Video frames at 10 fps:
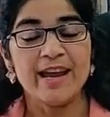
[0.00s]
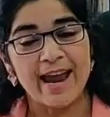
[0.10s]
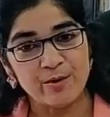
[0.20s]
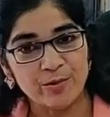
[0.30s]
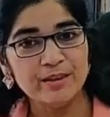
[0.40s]

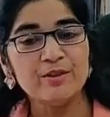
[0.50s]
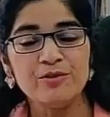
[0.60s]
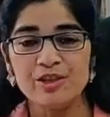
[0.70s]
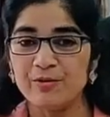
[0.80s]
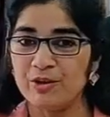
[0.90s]
And one thing
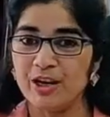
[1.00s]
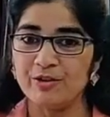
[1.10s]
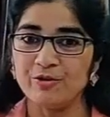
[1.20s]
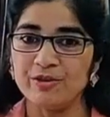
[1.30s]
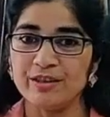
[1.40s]
which I would
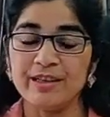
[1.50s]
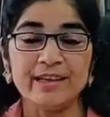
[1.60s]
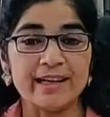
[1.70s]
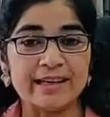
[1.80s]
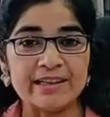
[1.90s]
like to say, that
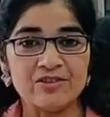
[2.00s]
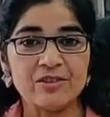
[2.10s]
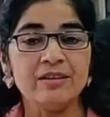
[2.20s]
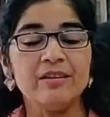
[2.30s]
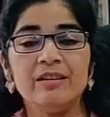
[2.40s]

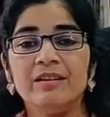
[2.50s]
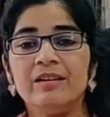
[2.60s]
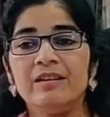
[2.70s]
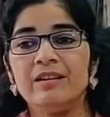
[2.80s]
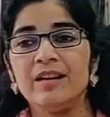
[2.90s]
architectural
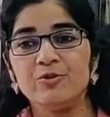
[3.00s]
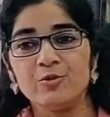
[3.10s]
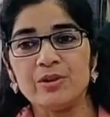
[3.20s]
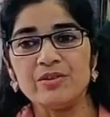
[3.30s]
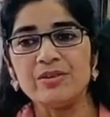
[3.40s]

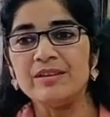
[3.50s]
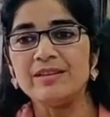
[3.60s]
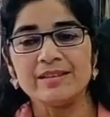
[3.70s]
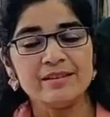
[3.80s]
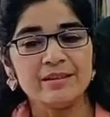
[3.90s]
education
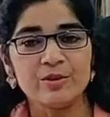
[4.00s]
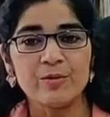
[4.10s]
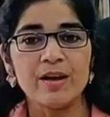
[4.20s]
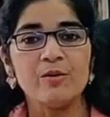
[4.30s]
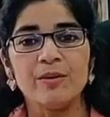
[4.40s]
doesn't require